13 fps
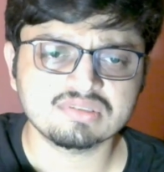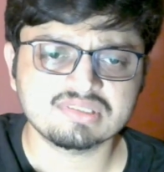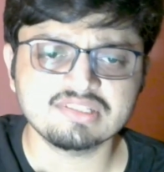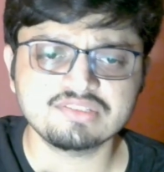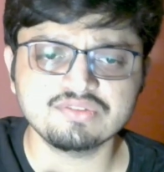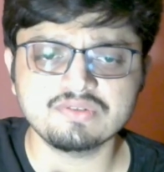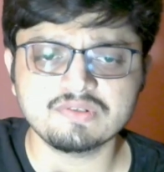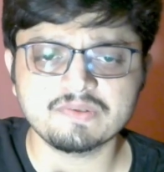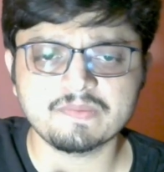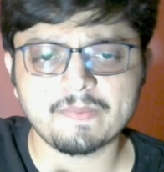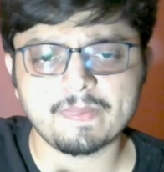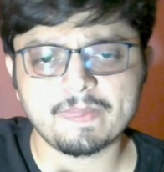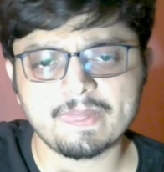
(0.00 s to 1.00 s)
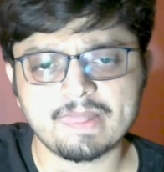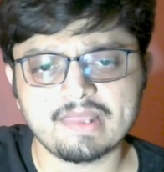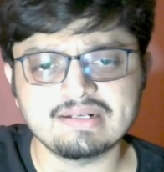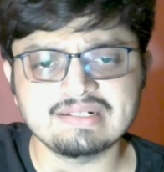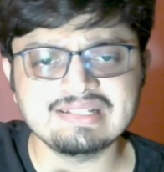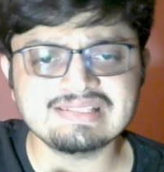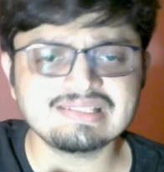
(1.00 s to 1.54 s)
Saussure
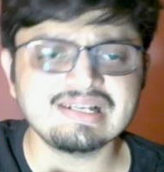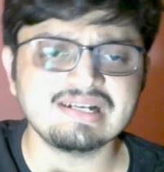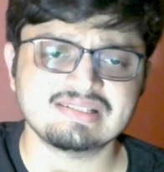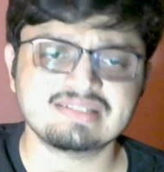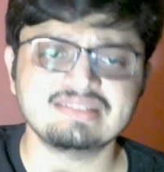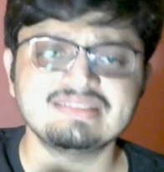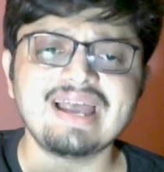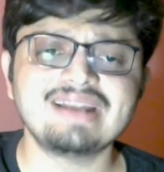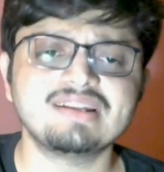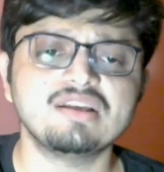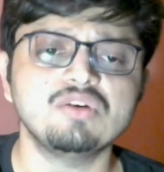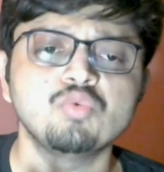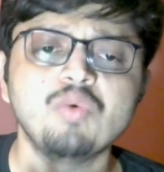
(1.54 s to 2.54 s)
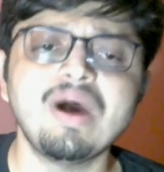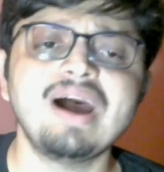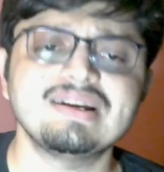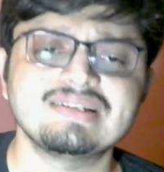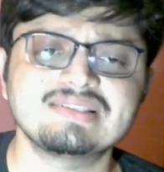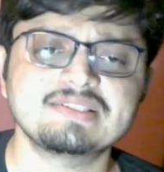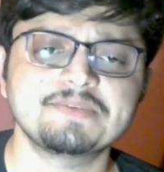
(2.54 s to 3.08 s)
discussed that
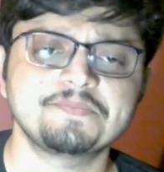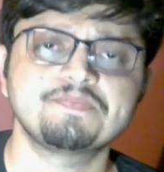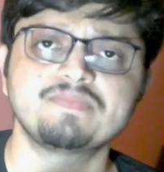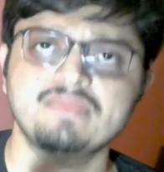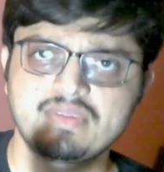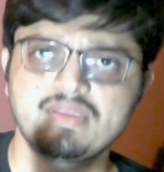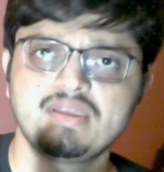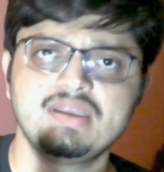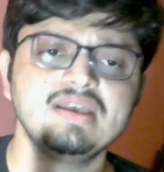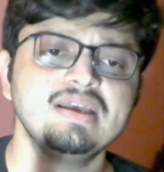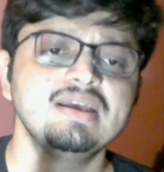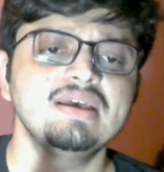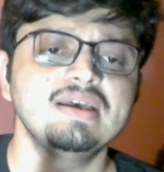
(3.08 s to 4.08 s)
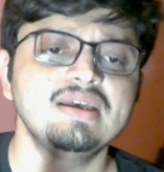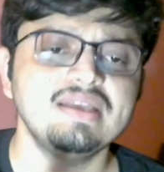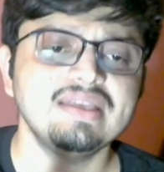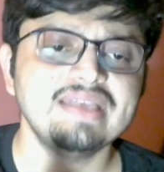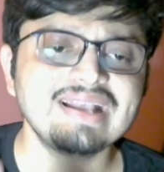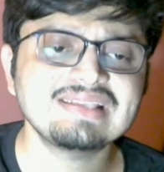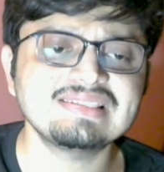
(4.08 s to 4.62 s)
words
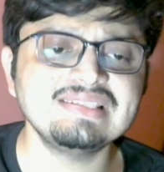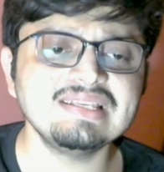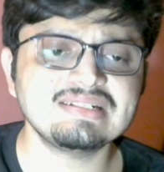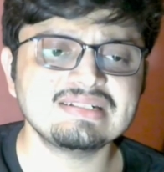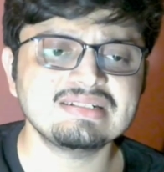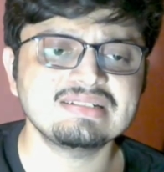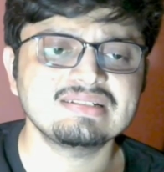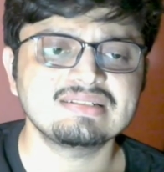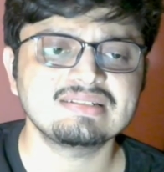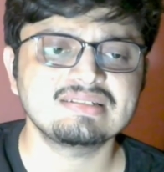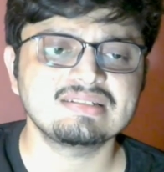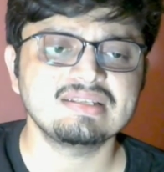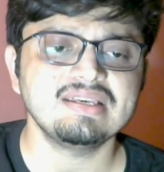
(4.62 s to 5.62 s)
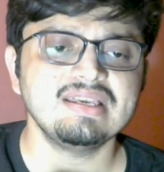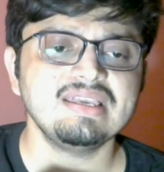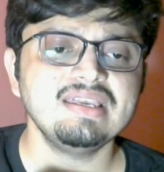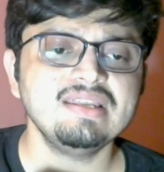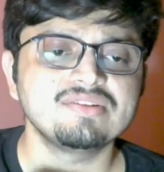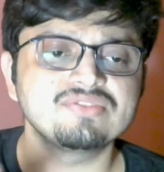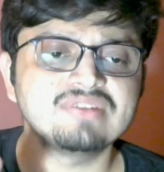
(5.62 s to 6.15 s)
exist
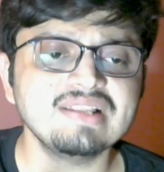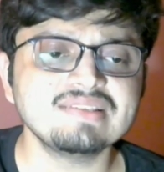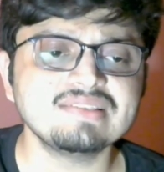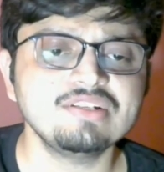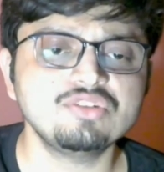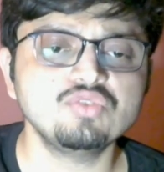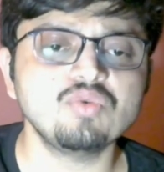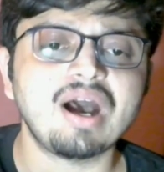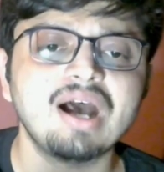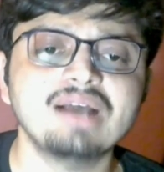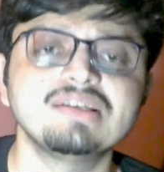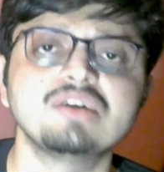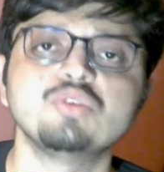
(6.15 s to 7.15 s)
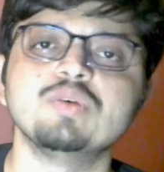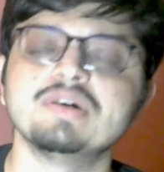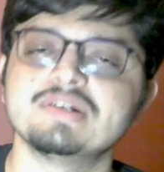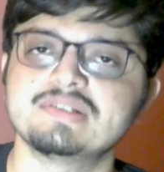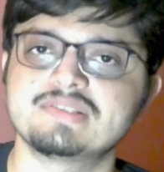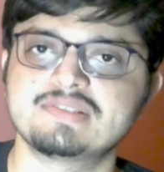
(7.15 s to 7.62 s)
in relation to other words.